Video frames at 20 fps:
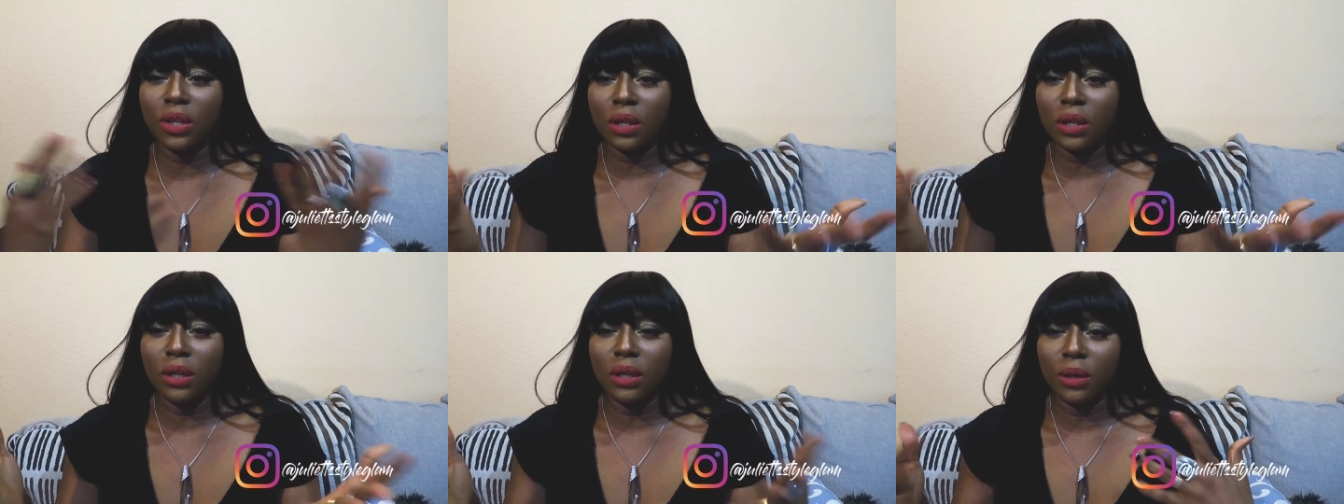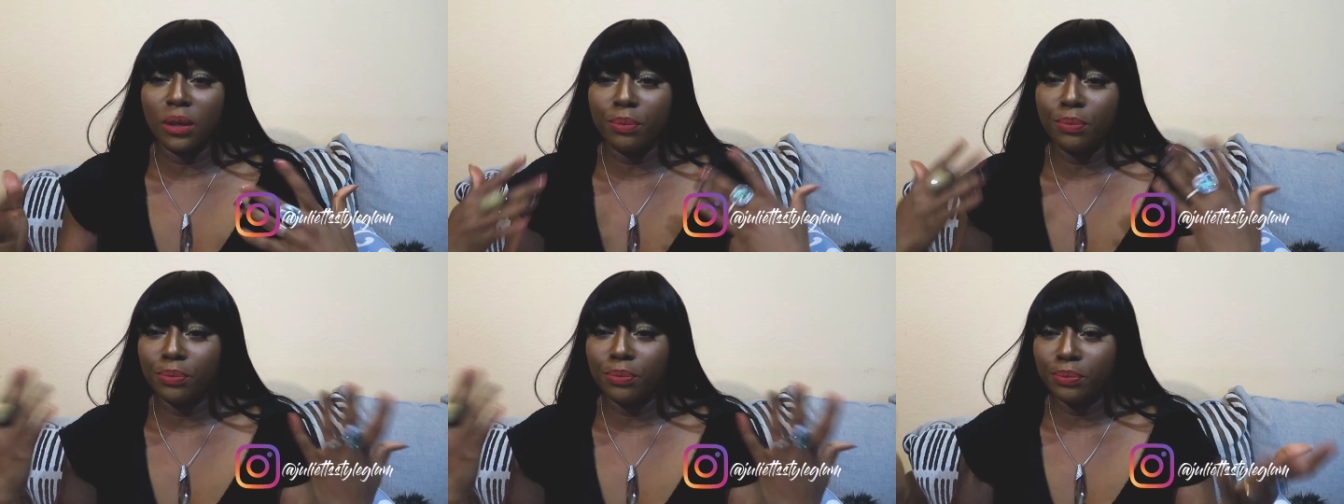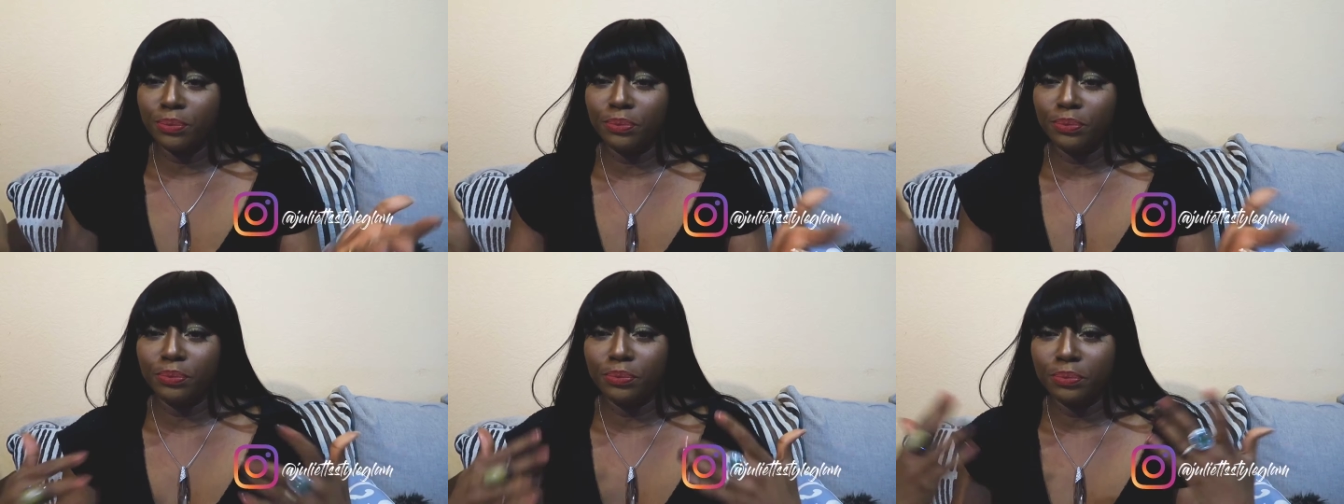the
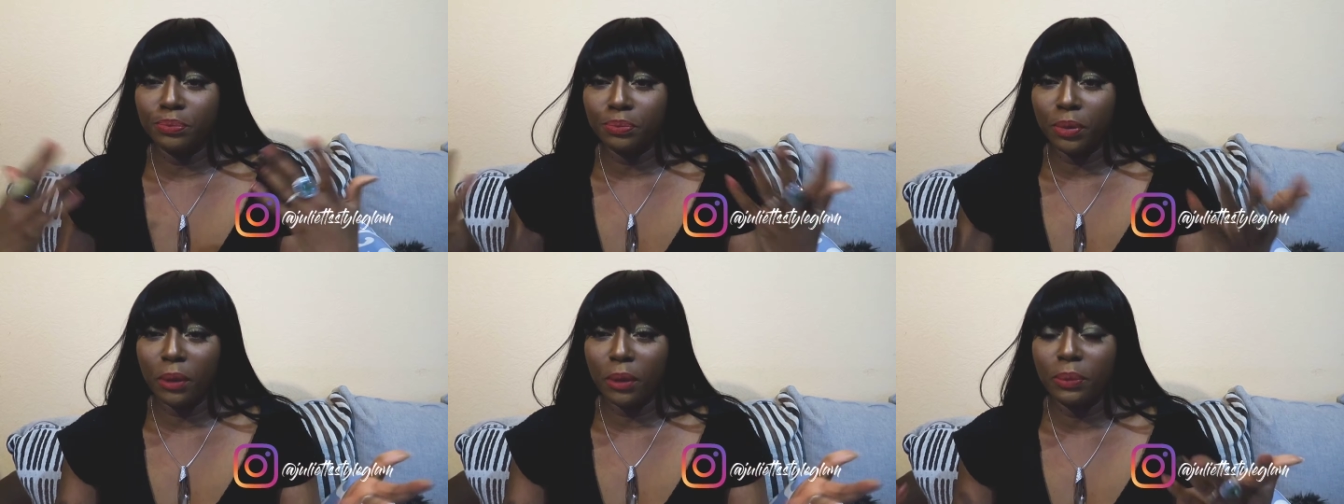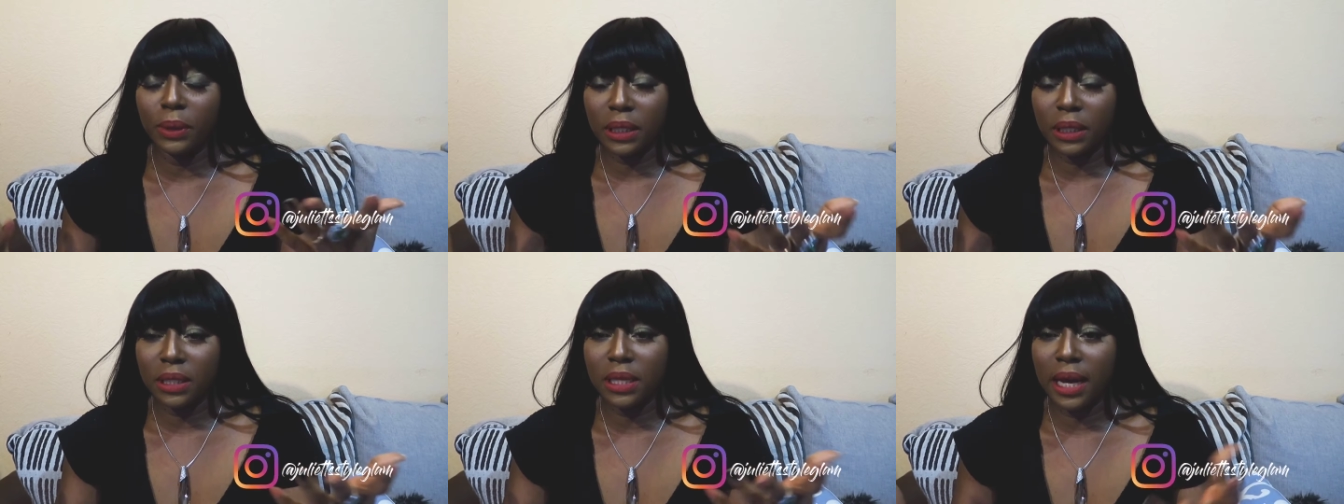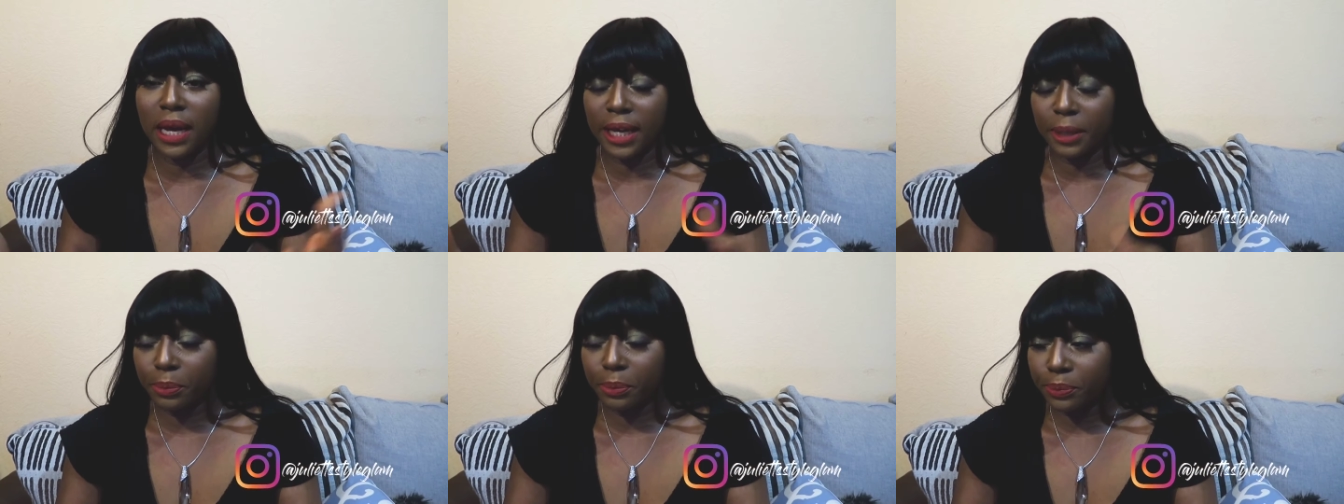public
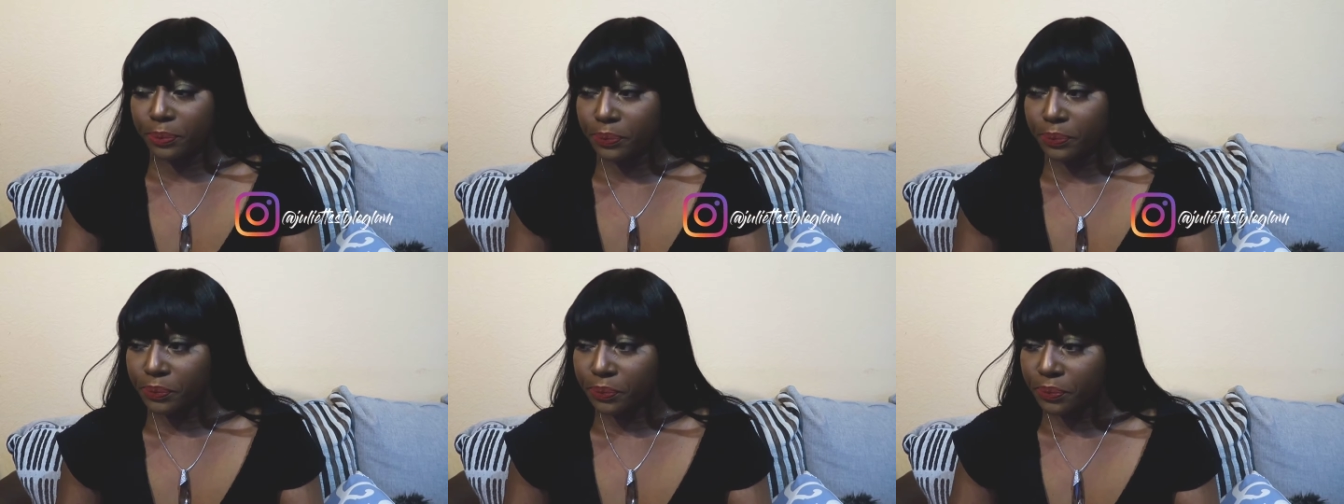type.